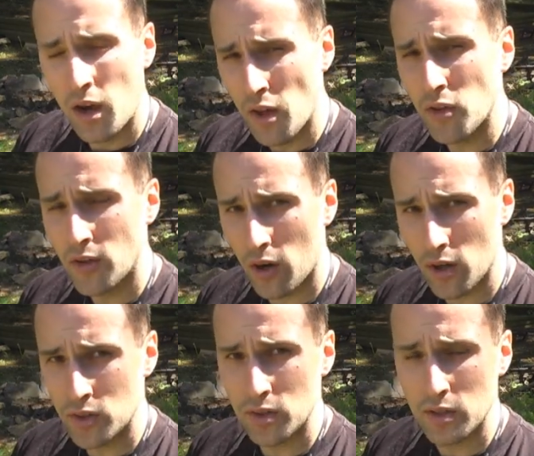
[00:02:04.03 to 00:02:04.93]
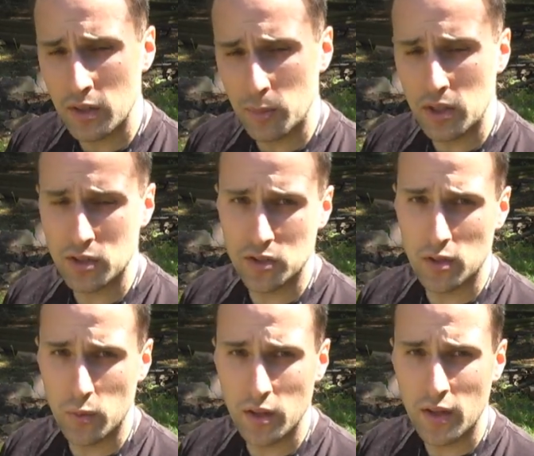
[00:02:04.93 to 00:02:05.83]
Another caution to be
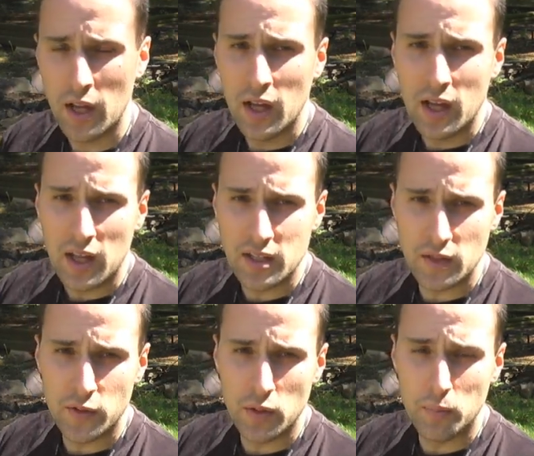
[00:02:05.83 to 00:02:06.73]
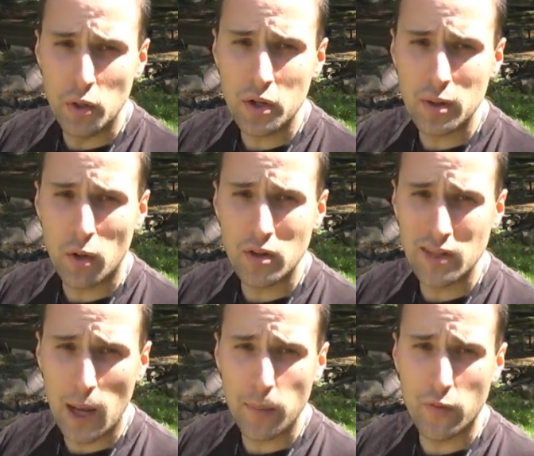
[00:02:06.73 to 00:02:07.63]
concerned with is if you're building them on
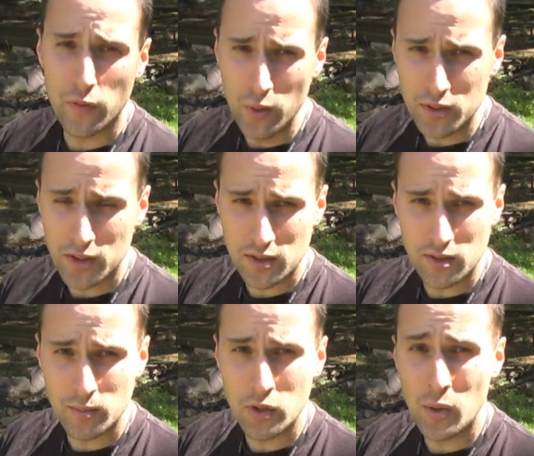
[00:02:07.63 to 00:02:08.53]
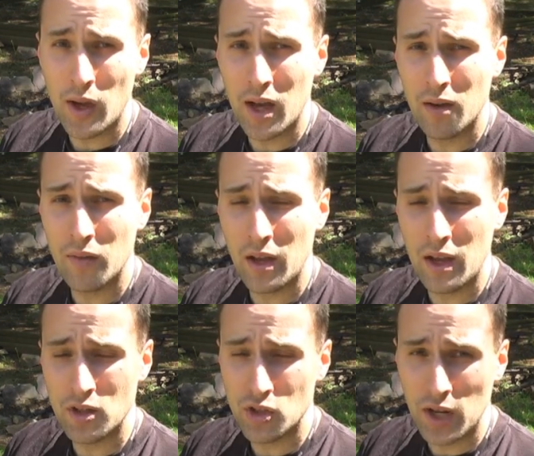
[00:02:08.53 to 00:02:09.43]
top of a root system, you have
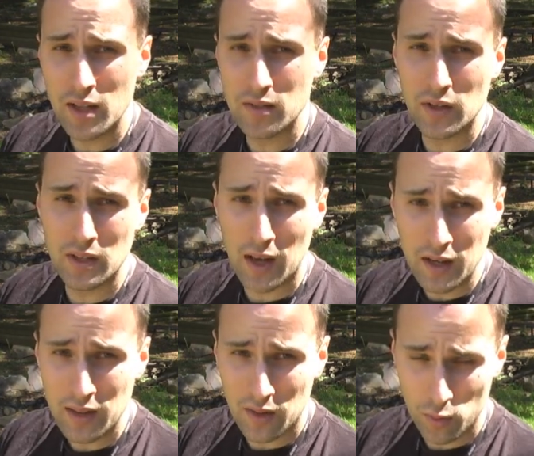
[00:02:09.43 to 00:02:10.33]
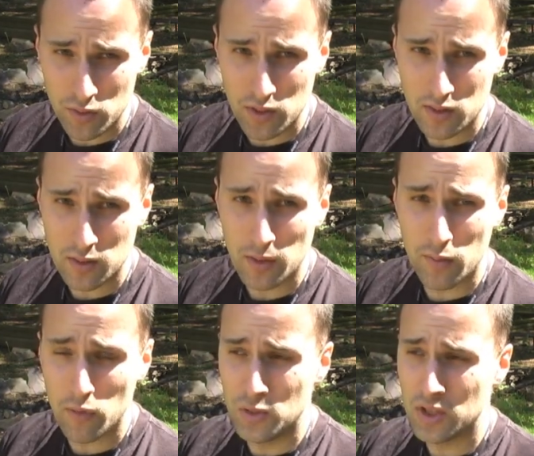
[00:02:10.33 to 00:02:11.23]
a chance of igniting that root system.
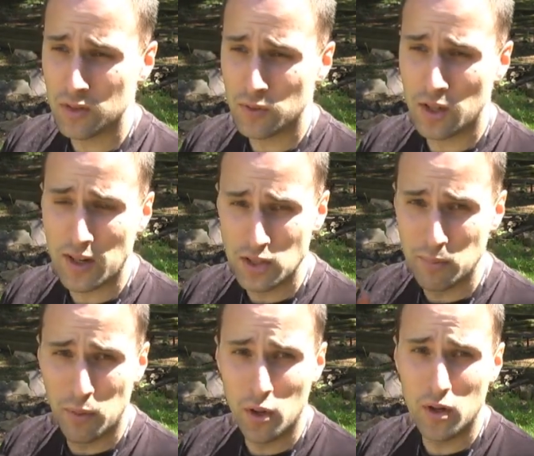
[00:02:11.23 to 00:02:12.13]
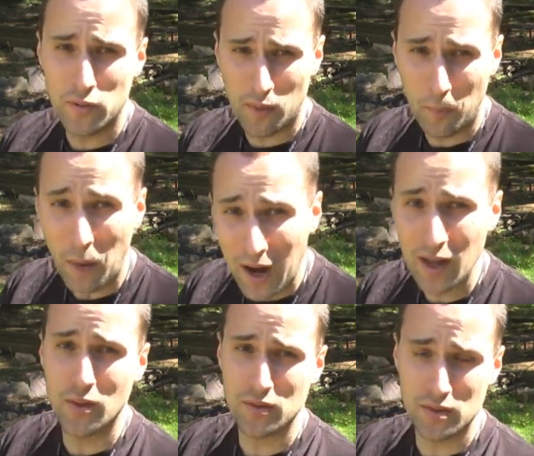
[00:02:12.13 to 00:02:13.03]
That root system can actually burn for
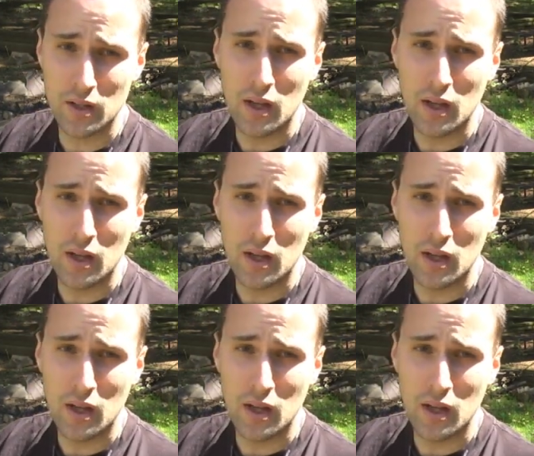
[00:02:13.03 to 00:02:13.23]
miles.